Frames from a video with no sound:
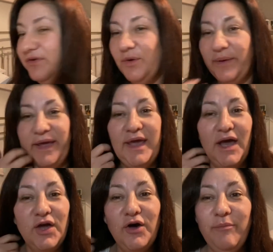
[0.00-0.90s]
wee
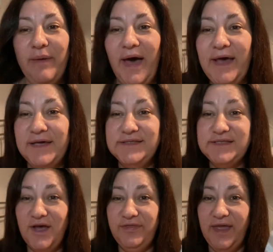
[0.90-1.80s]
and come back and
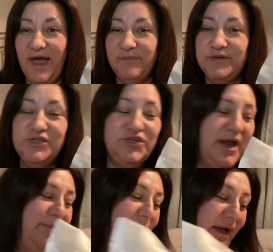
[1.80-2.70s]
turn the camera
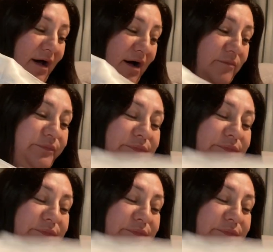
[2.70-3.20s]
straight back on